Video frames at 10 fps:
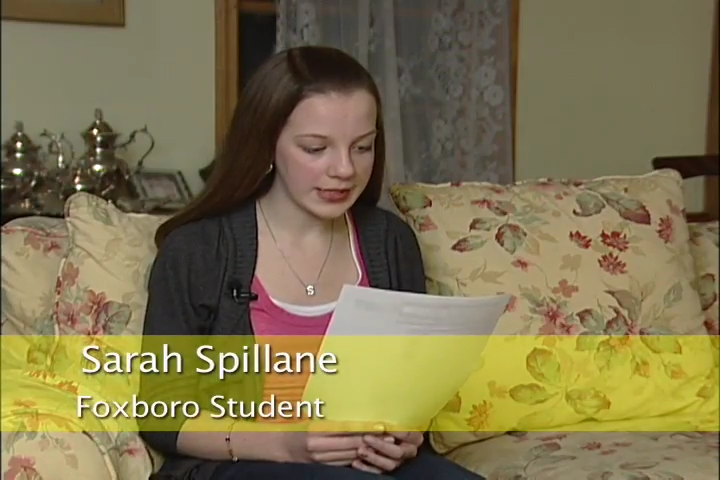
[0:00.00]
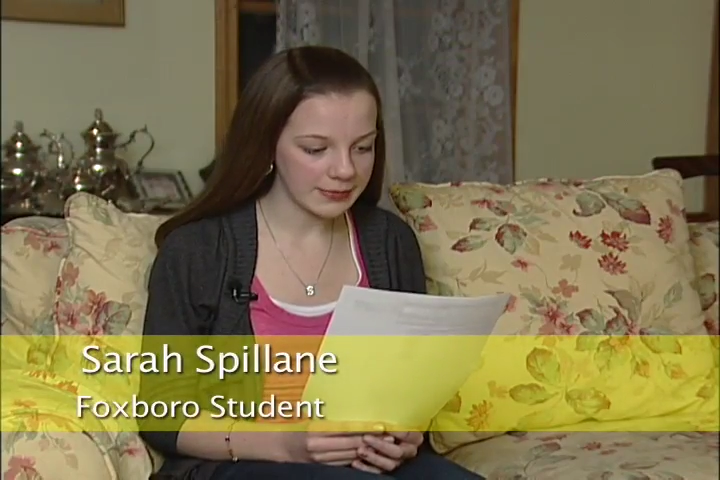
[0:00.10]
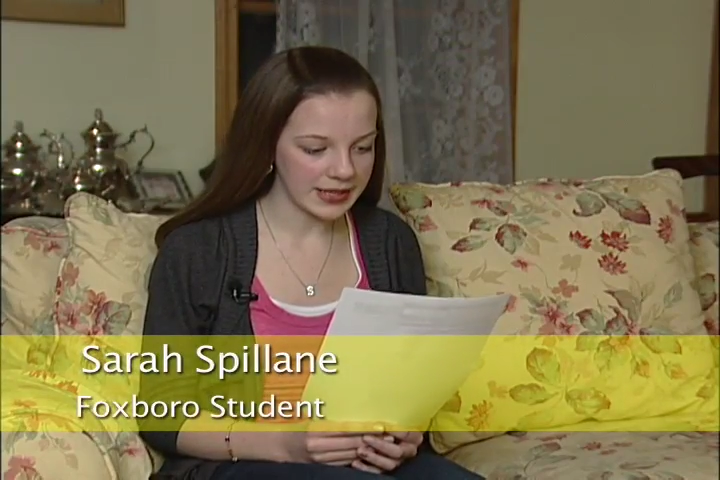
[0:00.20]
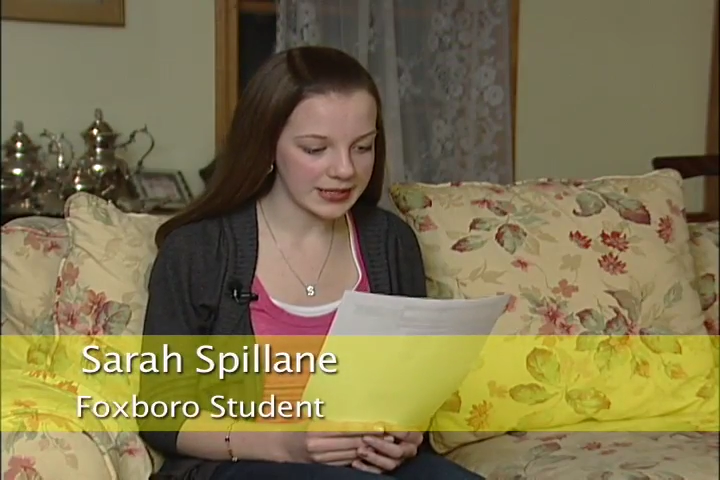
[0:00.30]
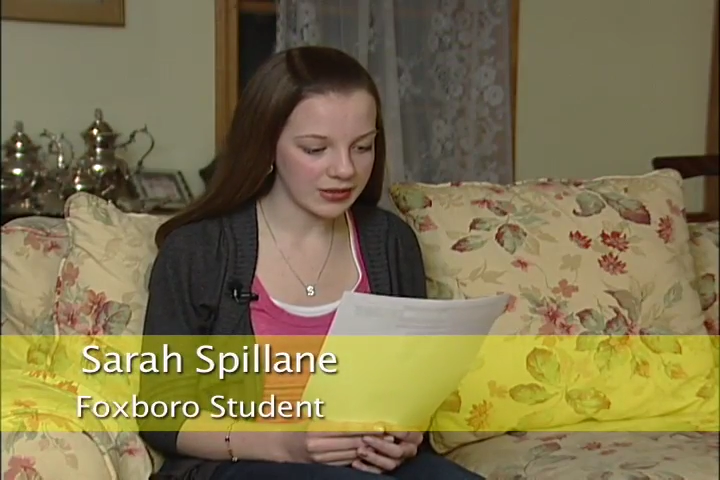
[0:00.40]
to
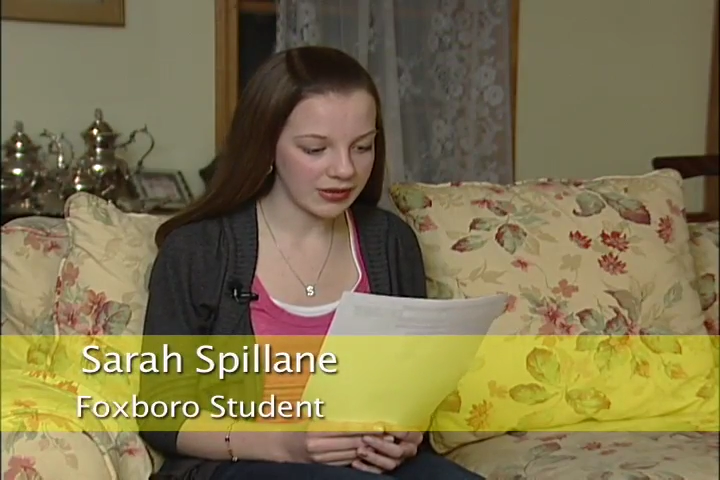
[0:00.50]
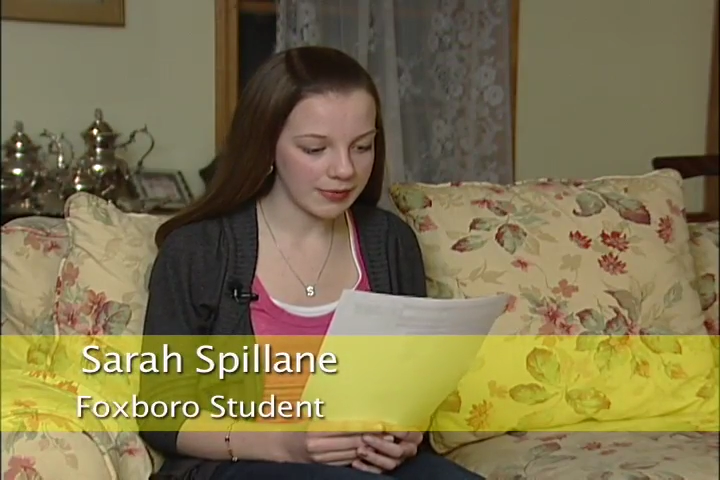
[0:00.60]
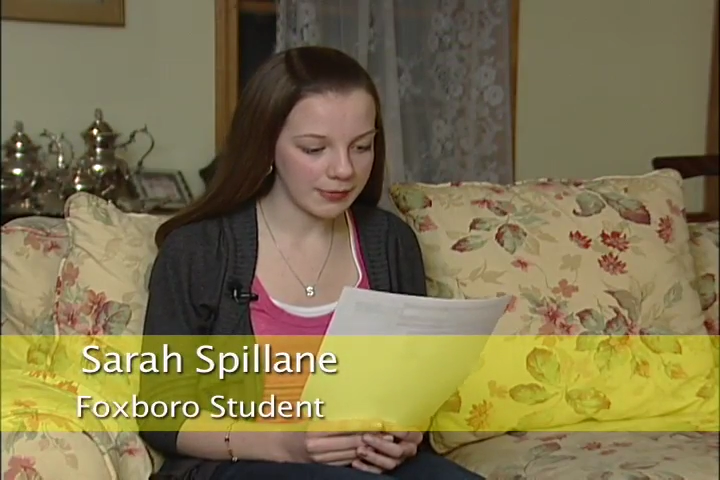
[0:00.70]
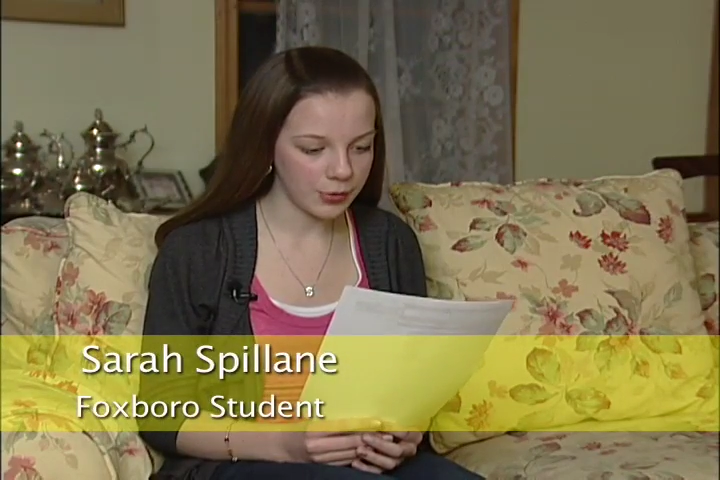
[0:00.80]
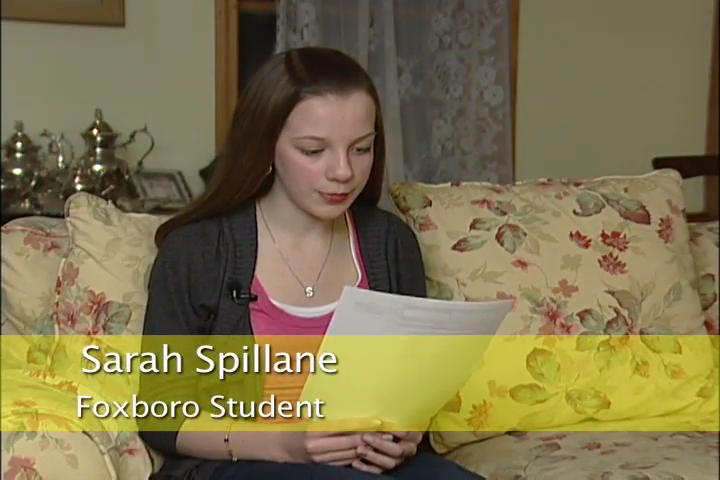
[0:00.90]
make is a
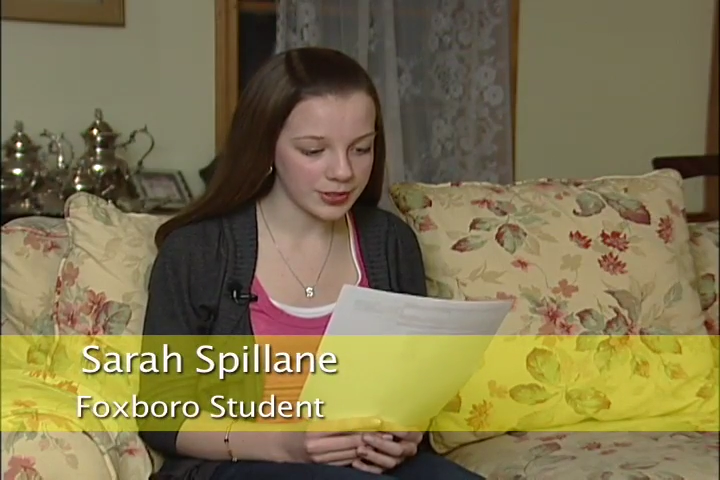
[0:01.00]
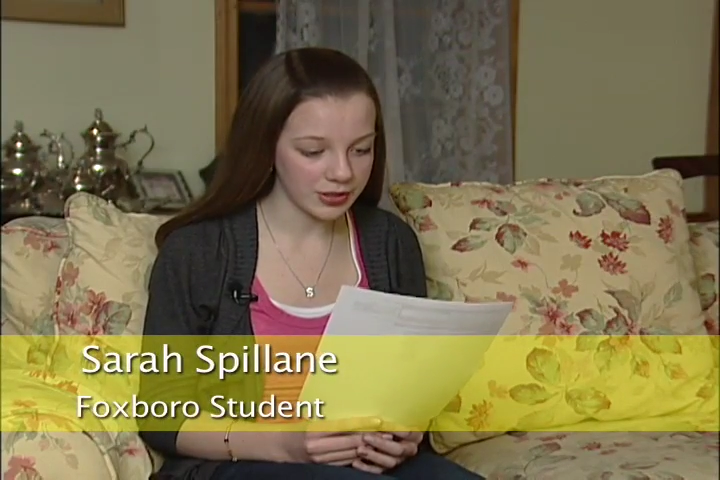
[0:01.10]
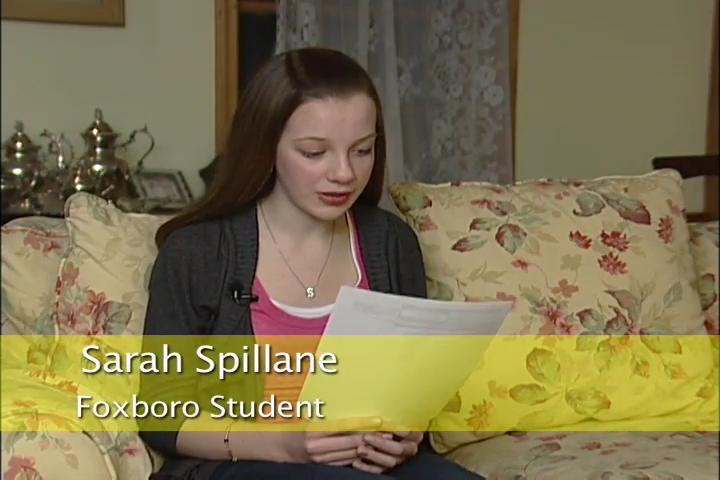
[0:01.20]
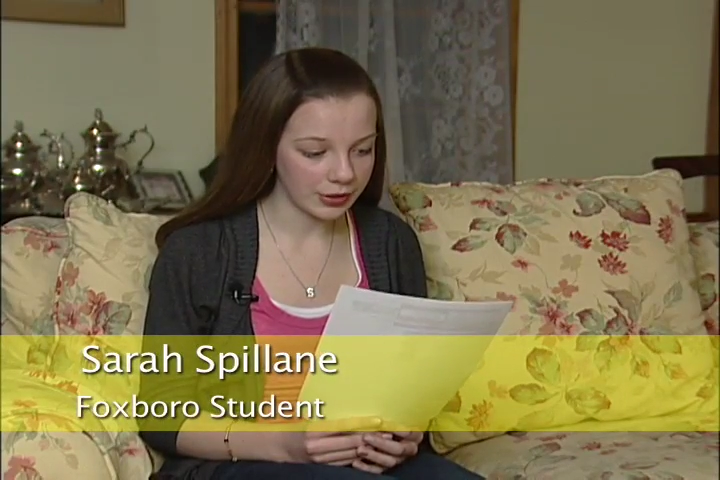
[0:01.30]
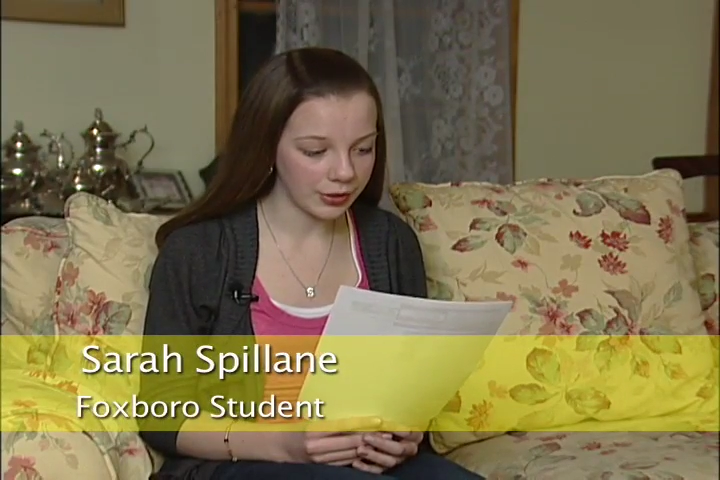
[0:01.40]
bit more
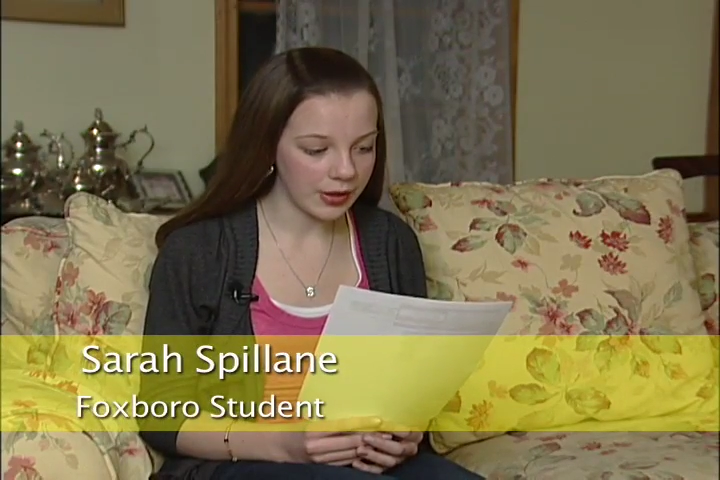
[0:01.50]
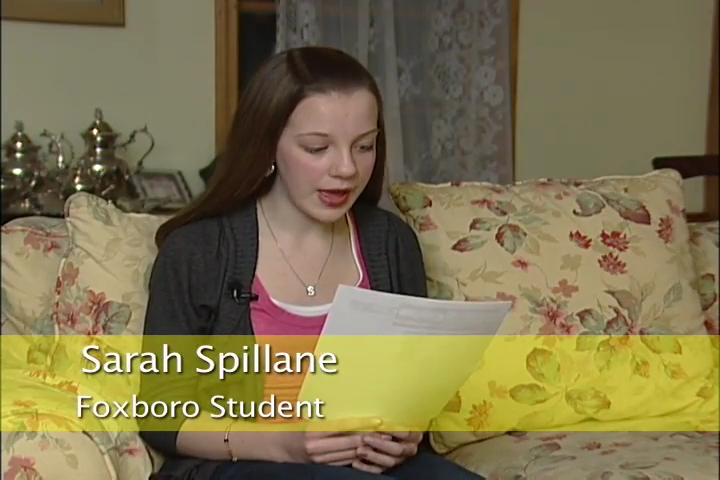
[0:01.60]
personal.